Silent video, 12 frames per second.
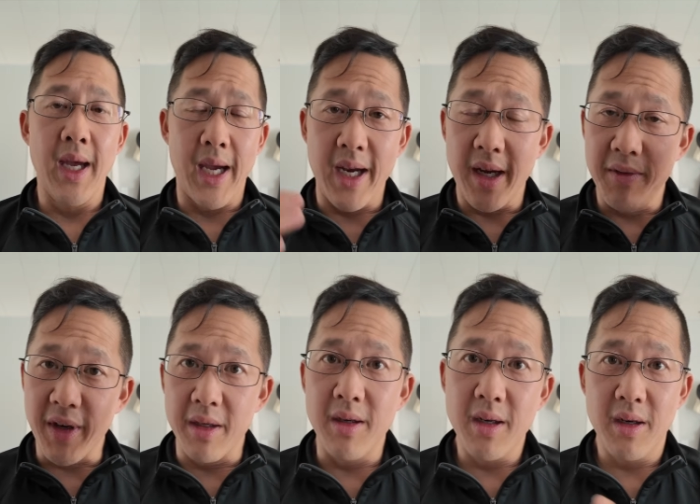And I
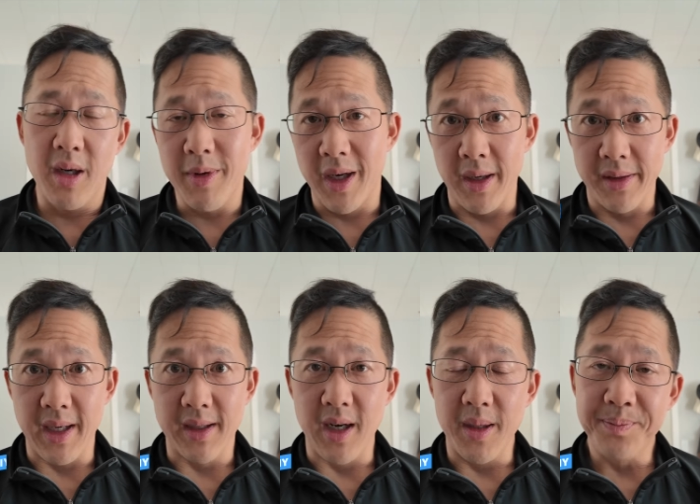invite you to go to
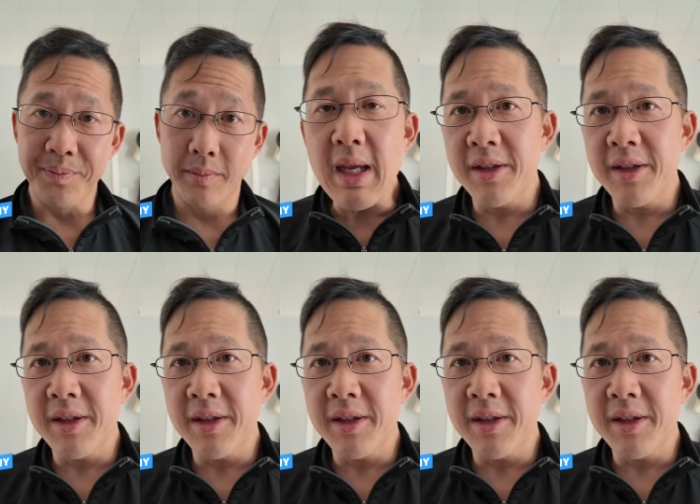uprighthealth.com